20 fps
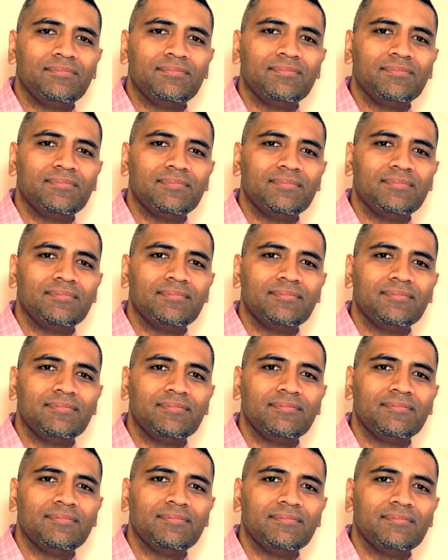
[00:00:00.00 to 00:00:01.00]

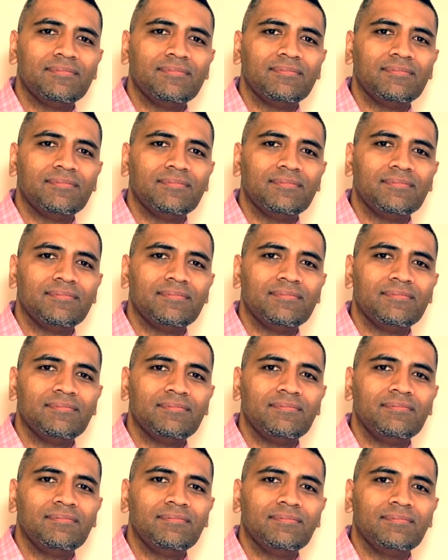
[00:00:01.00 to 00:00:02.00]

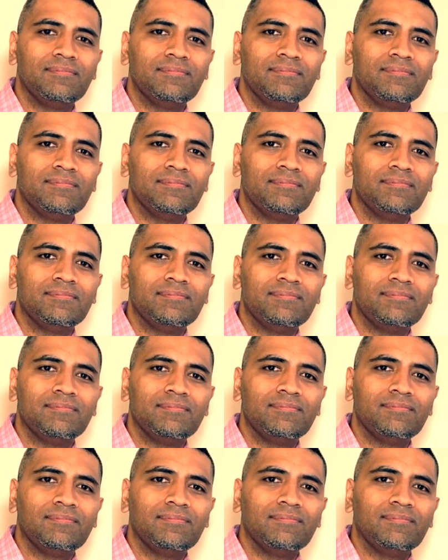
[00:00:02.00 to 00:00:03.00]

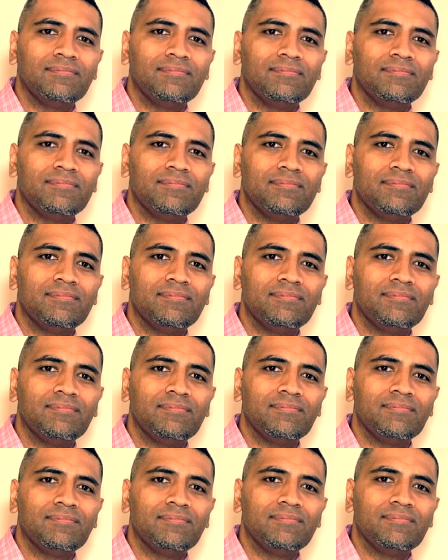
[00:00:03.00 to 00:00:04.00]

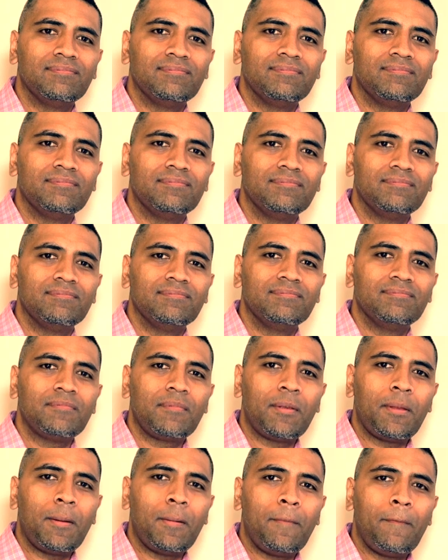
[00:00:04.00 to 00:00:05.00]

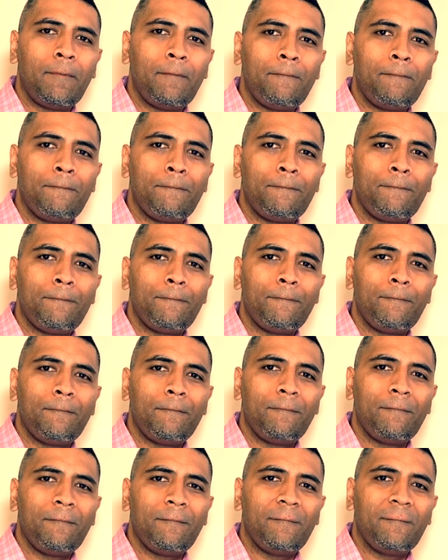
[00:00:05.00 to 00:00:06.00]

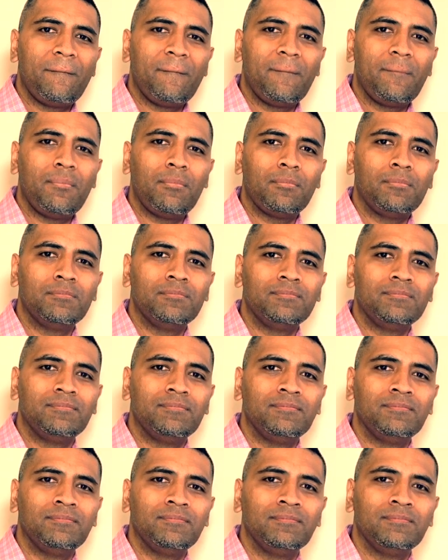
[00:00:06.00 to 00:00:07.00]

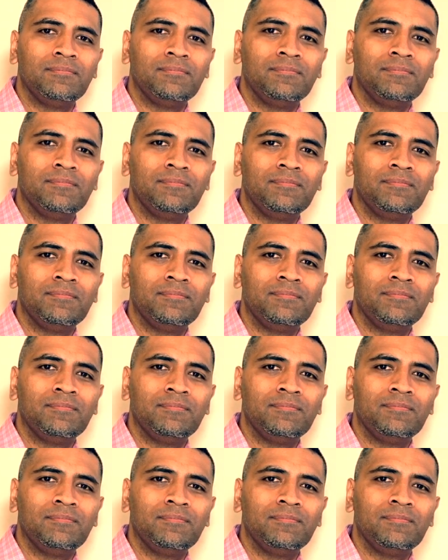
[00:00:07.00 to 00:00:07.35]
This person isn't speaking.